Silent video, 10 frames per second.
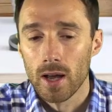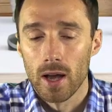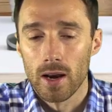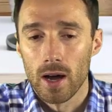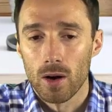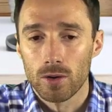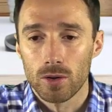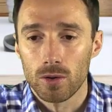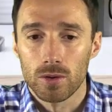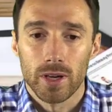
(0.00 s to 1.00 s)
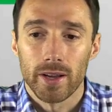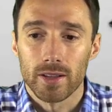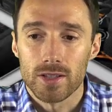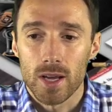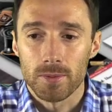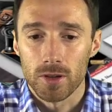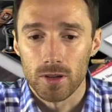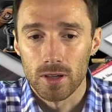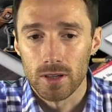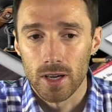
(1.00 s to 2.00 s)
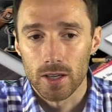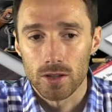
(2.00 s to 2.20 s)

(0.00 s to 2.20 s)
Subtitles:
and how to take the steps that you need to take.